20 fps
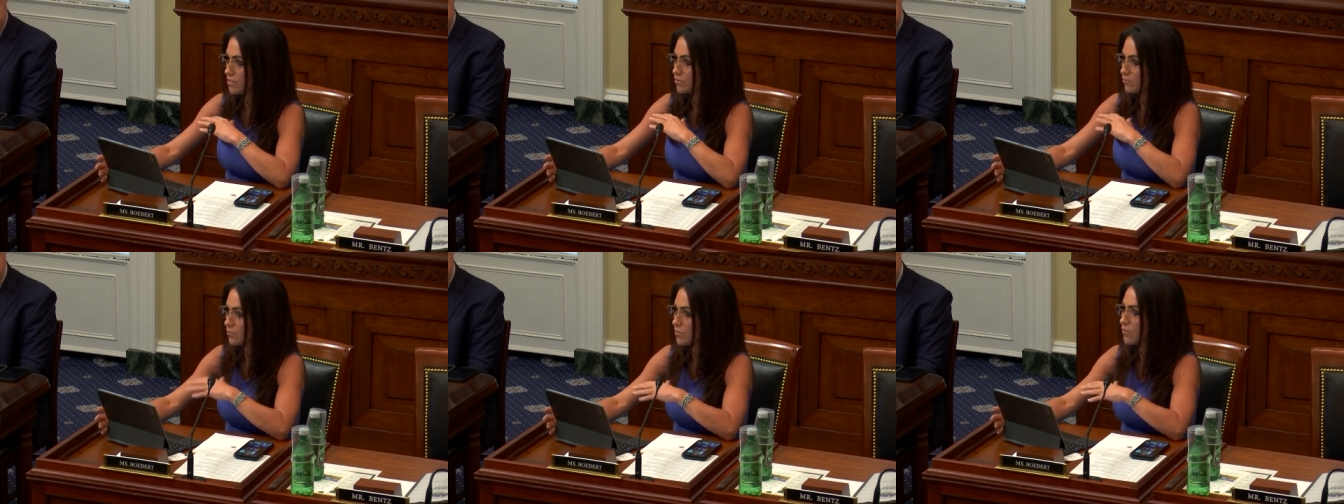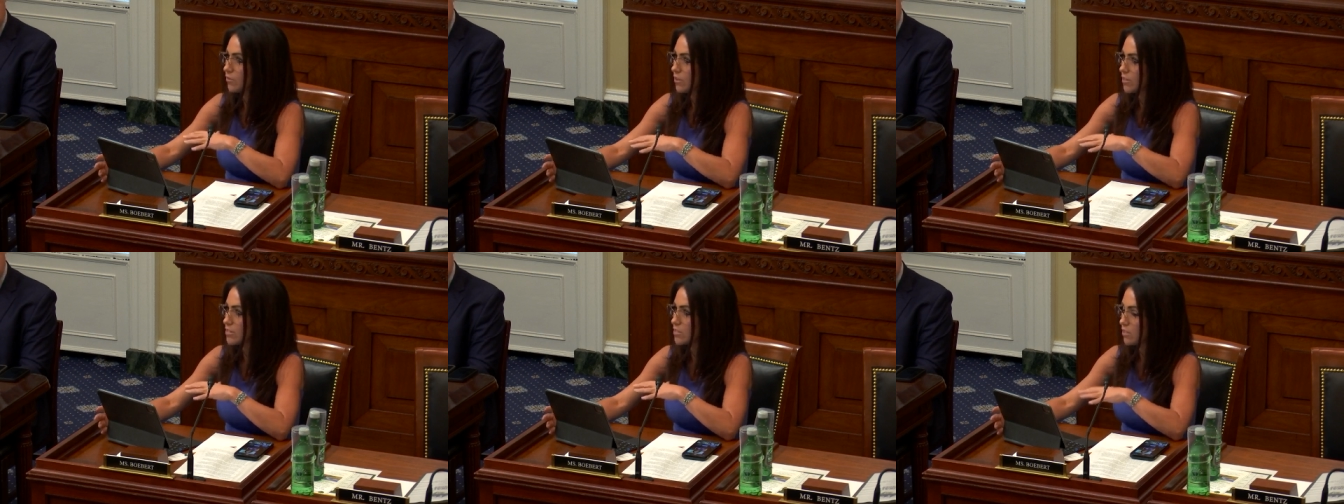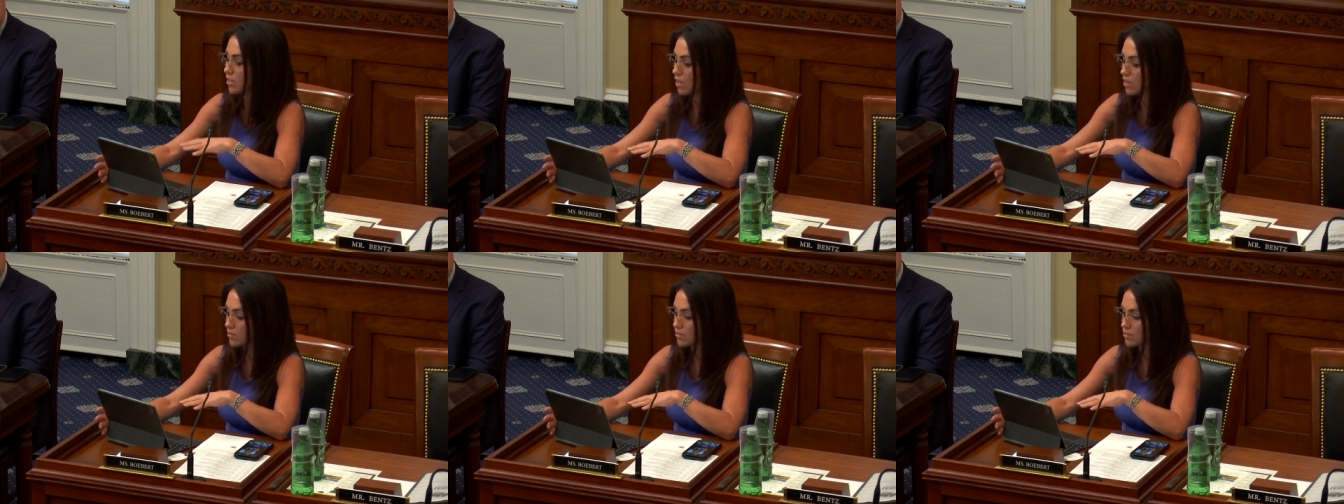
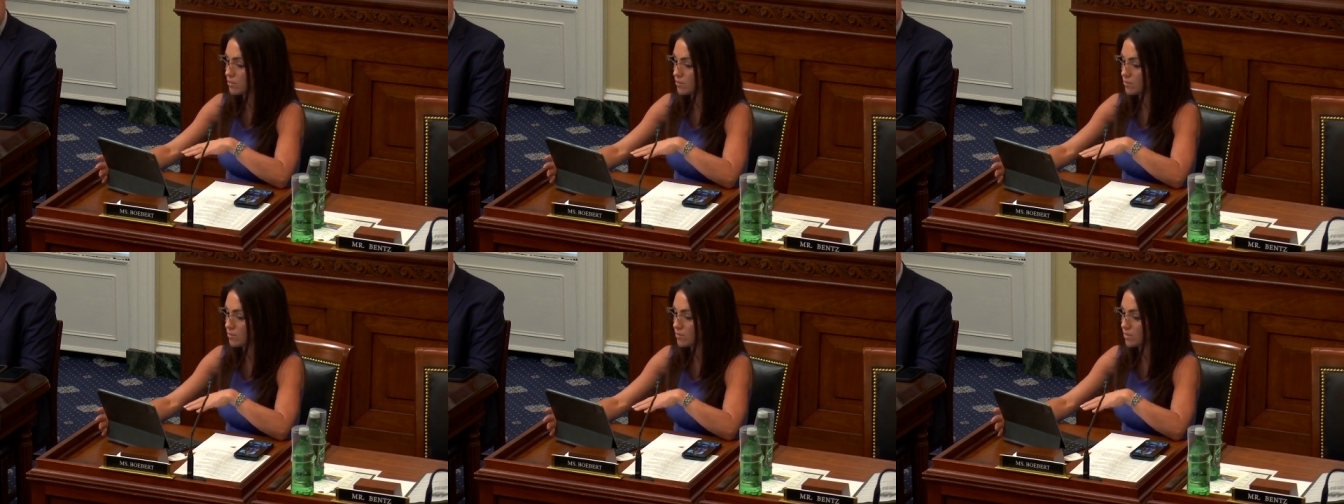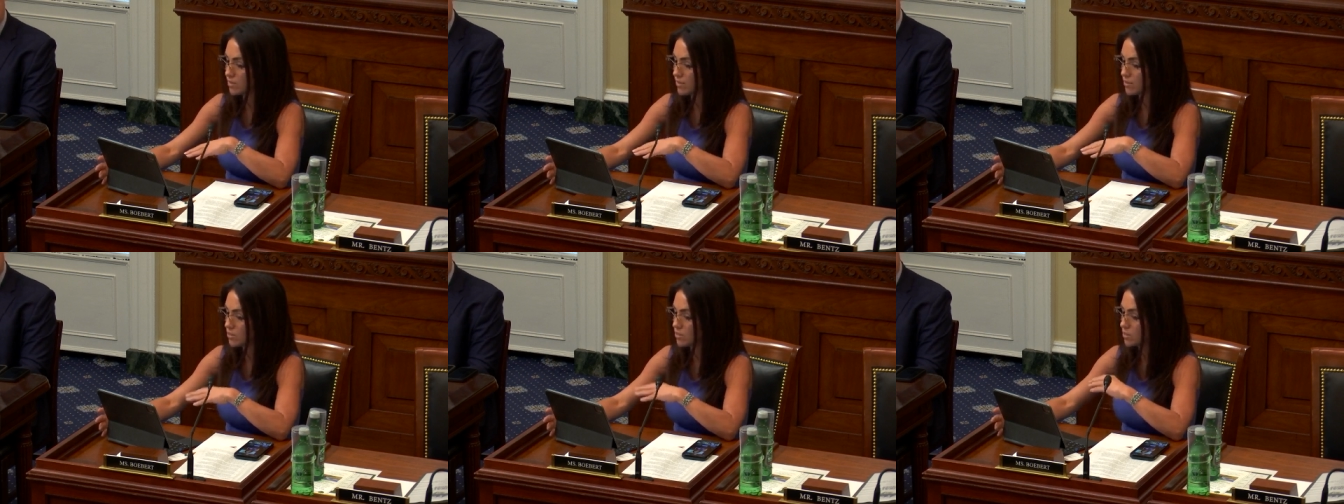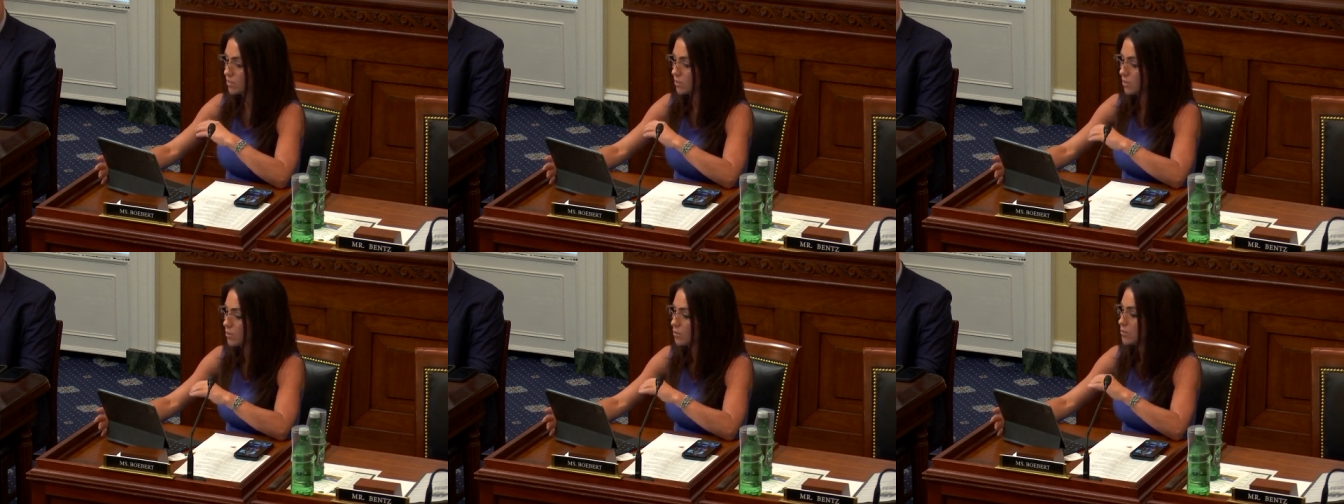frivolous lawsuits can
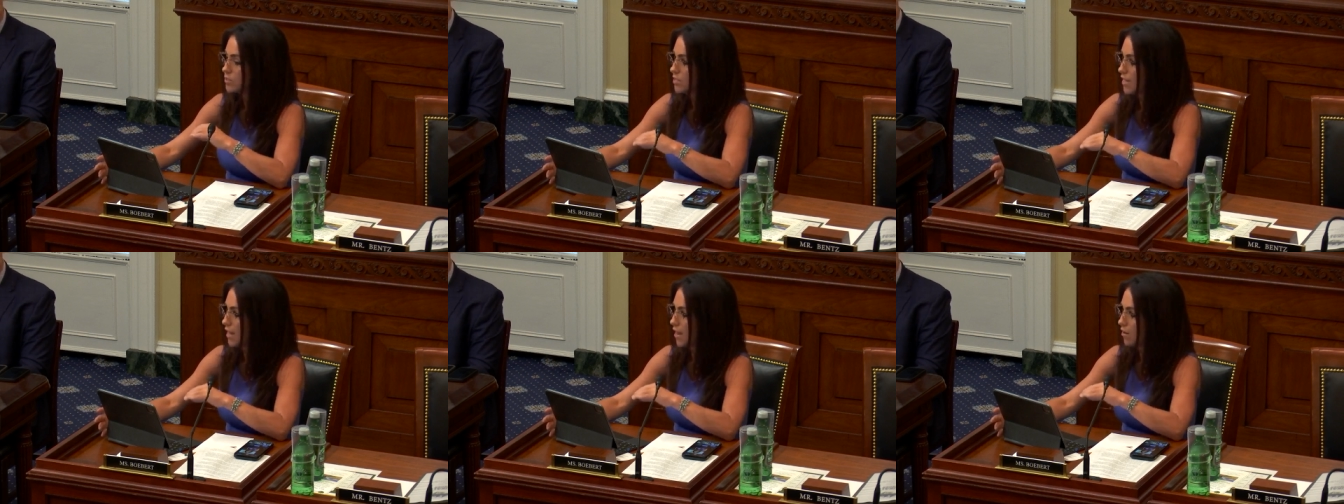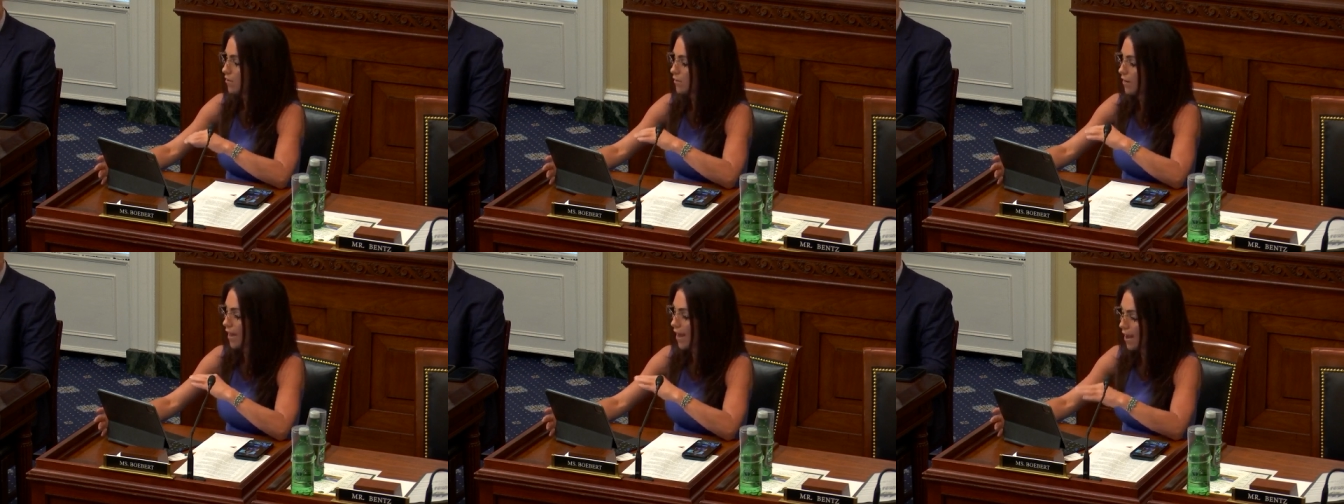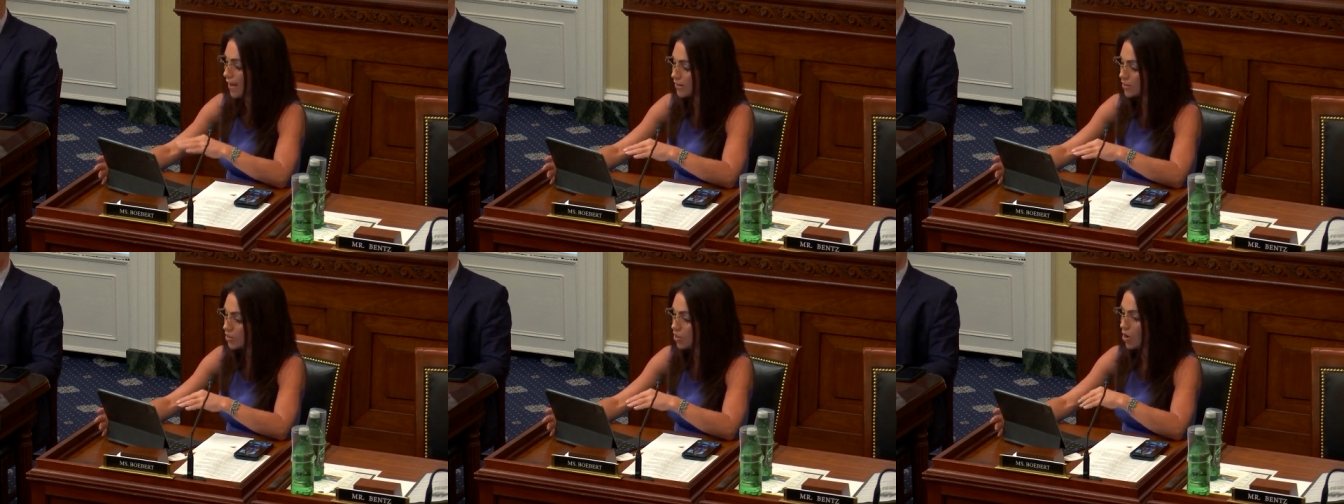slow down,
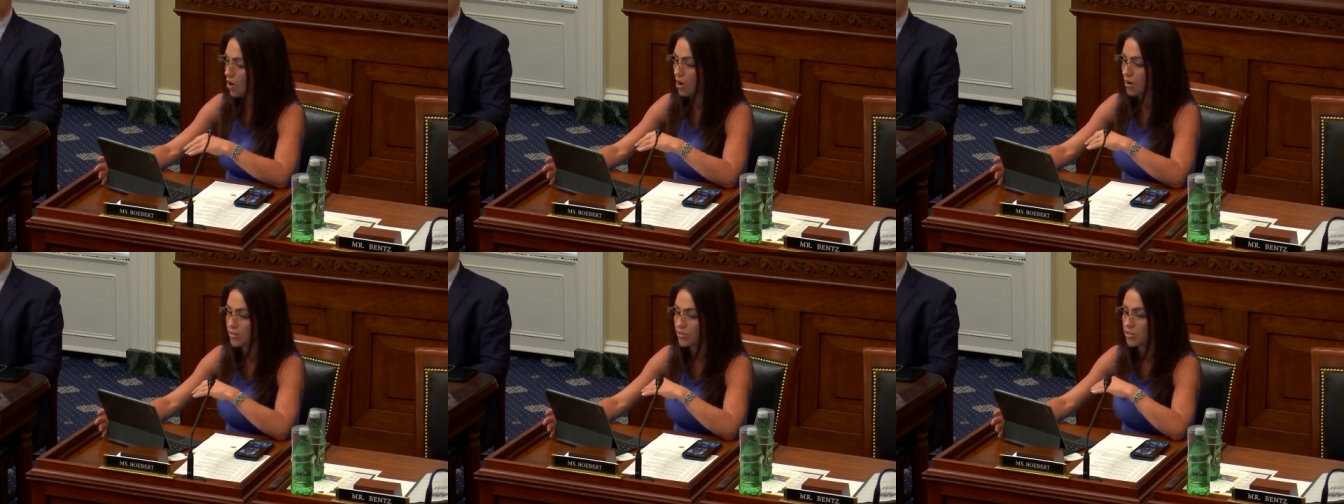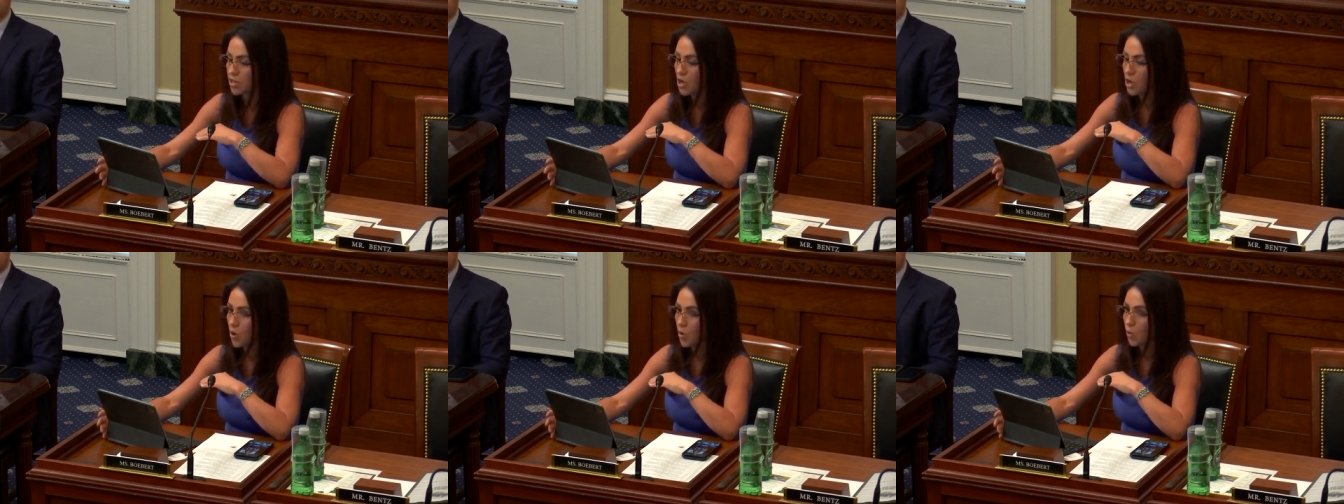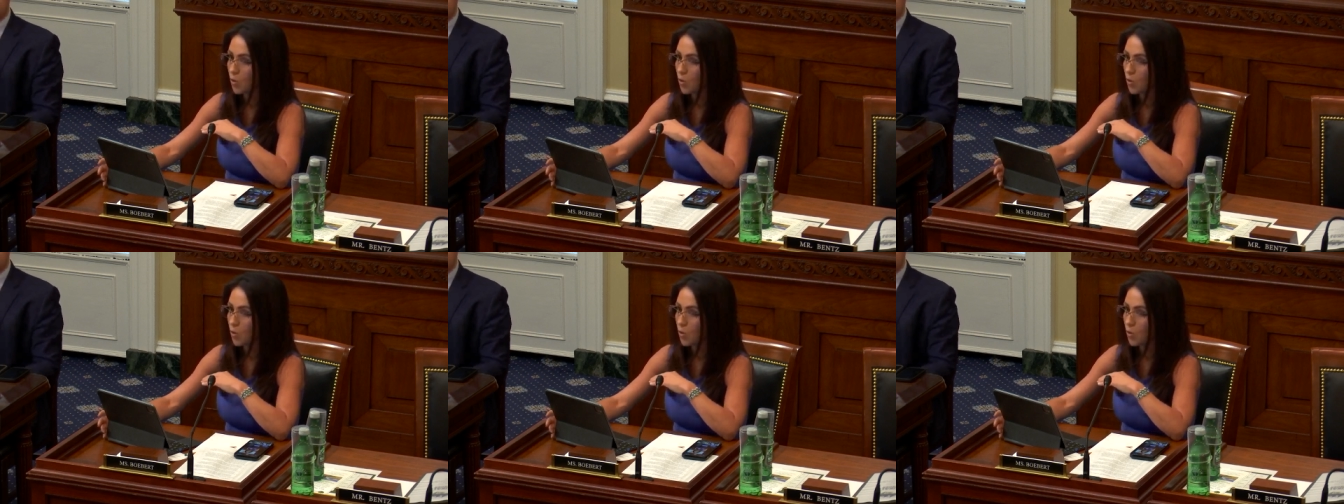add costs,